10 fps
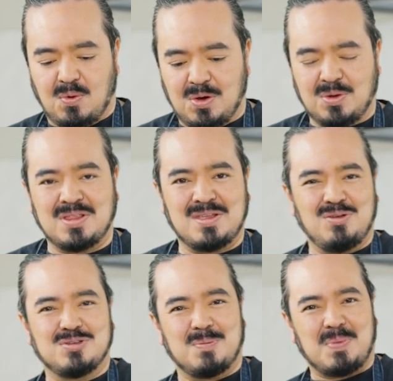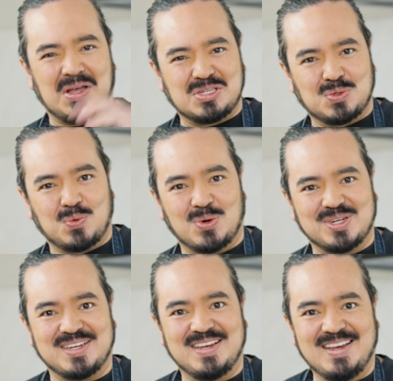oil and then use the pasta
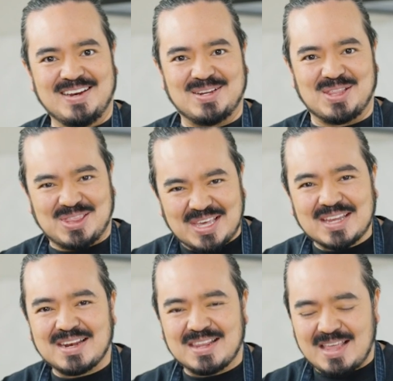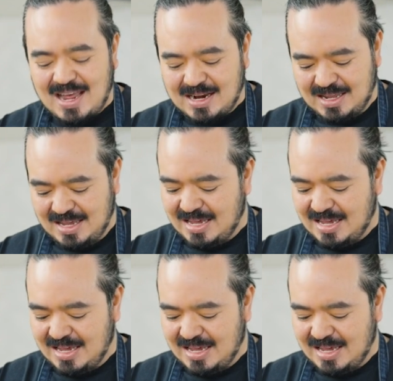water to thicken that.